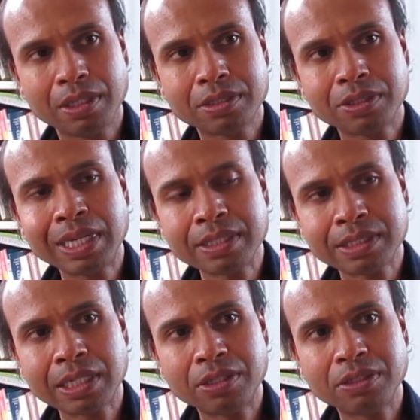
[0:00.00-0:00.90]
So that
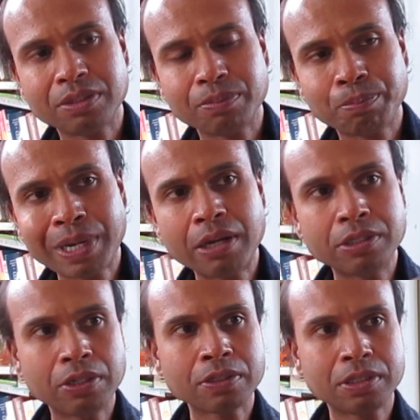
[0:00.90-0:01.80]
sounds
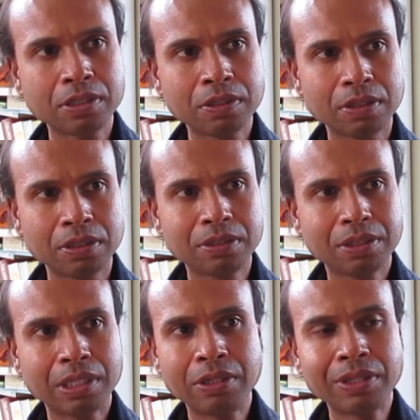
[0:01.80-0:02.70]
paradoxical.
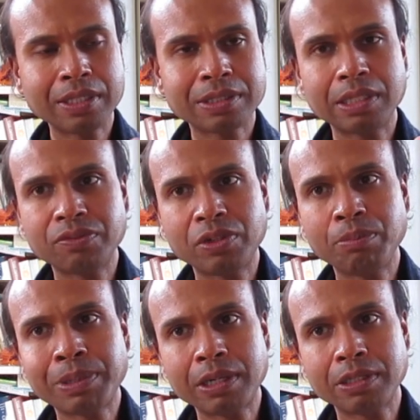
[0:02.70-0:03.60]
I know that sounds
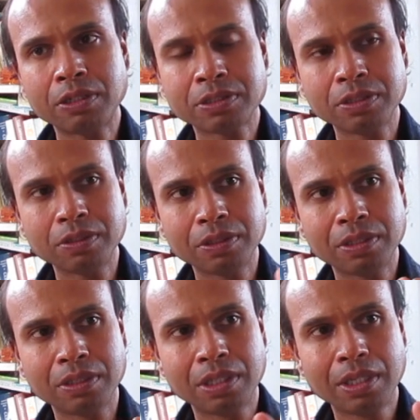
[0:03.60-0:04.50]
very paradoxical,
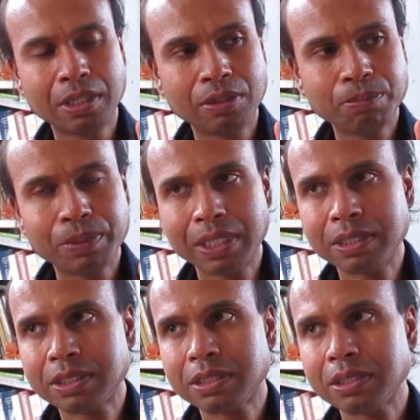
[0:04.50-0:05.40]

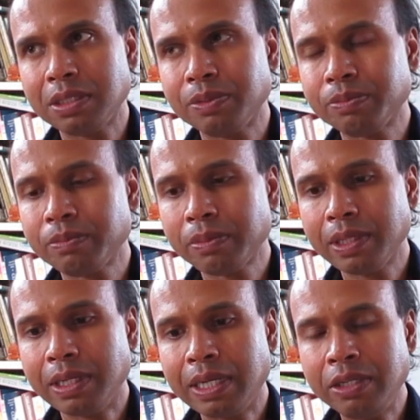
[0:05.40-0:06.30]
but
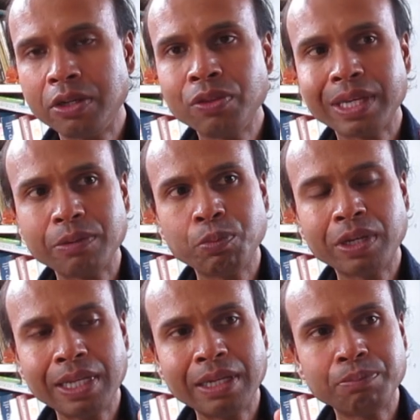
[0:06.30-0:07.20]
I know that
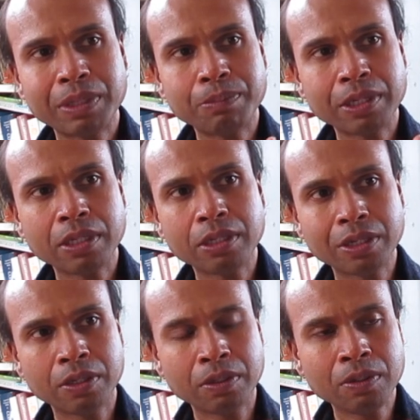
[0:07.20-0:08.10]
would I let my mother
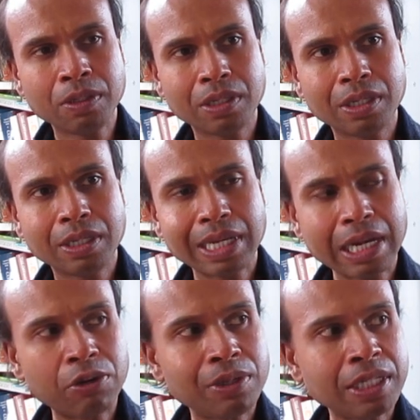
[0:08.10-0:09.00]
go,
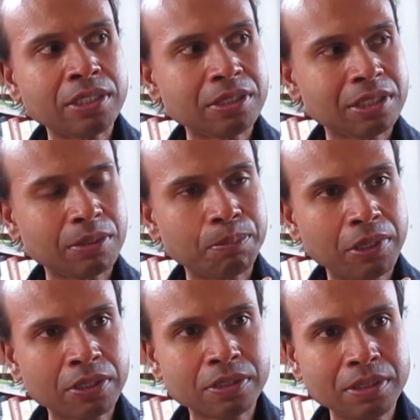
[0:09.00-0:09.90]
our relationship
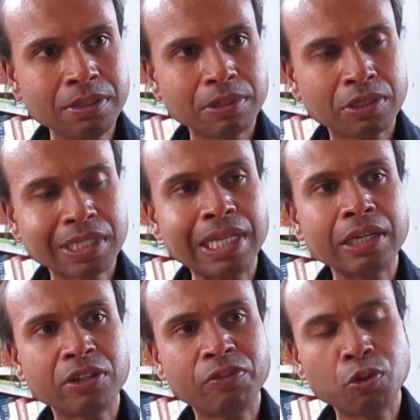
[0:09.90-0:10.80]
blossomed because I
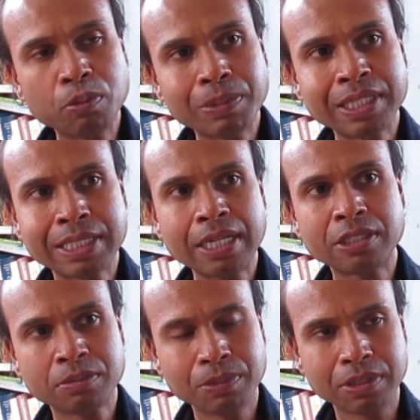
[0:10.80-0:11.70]
let go of all my
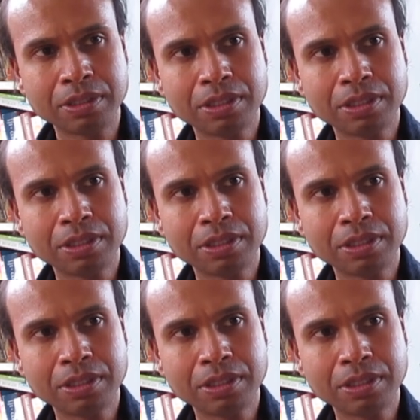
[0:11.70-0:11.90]
attachment.